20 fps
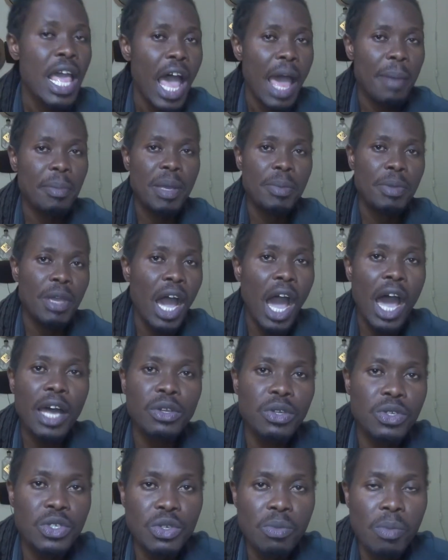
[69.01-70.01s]
and maybe
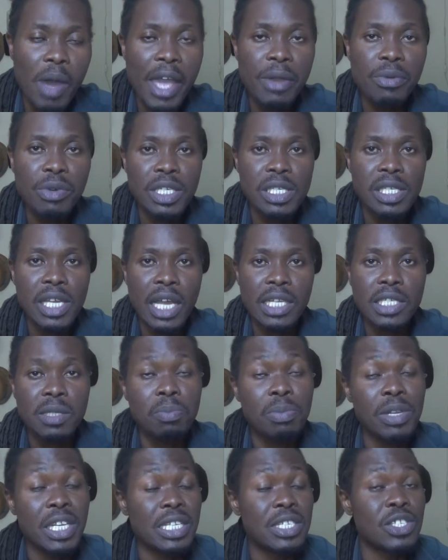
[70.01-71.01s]
add on to my research
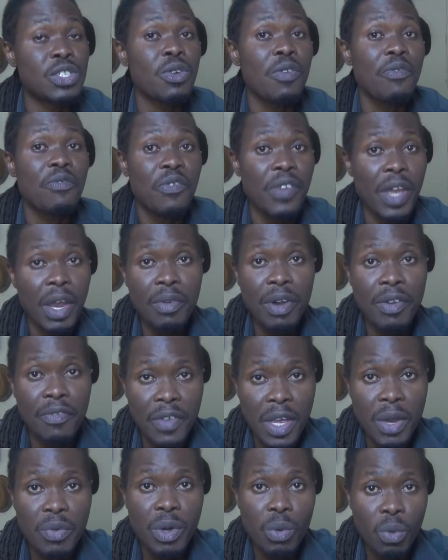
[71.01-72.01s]
please you're very
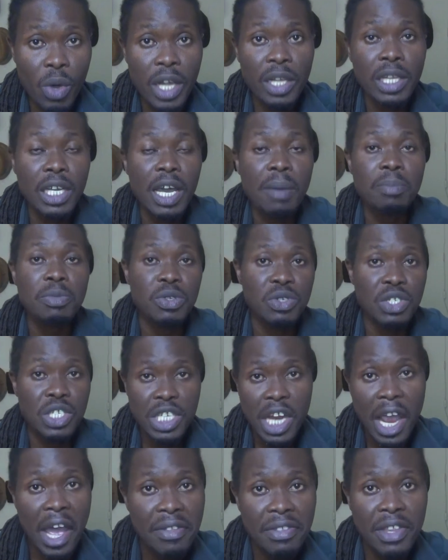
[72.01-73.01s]
very welcome to
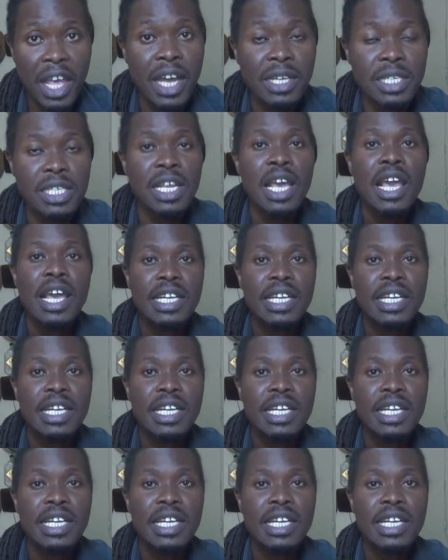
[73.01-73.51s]
share that